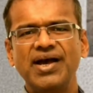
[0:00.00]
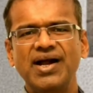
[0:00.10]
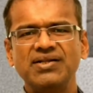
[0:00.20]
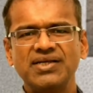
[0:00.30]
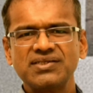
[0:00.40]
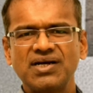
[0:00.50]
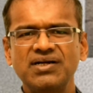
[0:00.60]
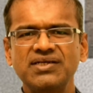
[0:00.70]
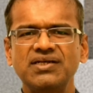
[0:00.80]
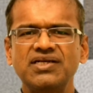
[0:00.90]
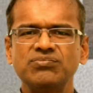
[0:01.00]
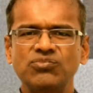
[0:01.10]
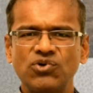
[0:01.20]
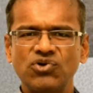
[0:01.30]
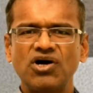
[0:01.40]
and this condition is
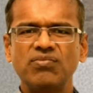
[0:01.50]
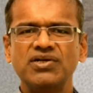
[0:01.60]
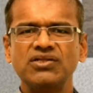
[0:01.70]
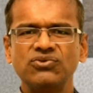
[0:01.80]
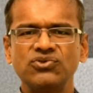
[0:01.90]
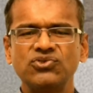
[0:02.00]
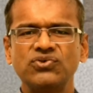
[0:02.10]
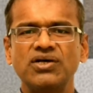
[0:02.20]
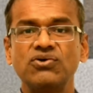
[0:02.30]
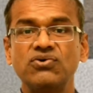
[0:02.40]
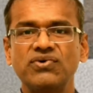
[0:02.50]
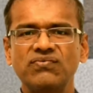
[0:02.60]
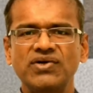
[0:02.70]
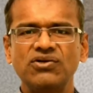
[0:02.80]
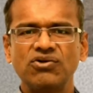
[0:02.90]
more common in those who are
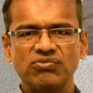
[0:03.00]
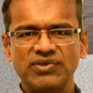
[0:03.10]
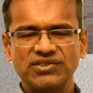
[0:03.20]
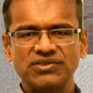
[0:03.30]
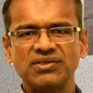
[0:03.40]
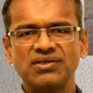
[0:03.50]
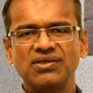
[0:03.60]
overweight or obese.